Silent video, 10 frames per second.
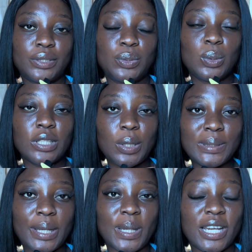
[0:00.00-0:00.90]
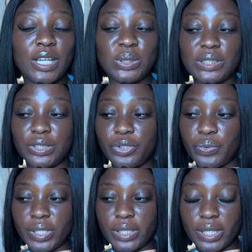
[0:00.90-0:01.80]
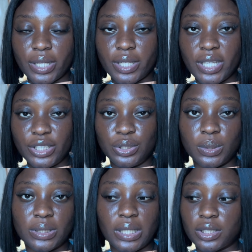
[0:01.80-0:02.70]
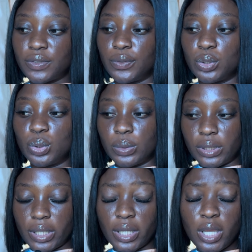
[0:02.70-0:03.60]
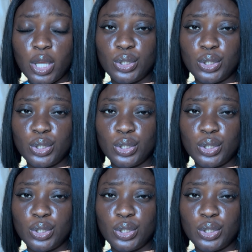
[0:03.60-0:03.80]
So now that your account is created, here is your task for today.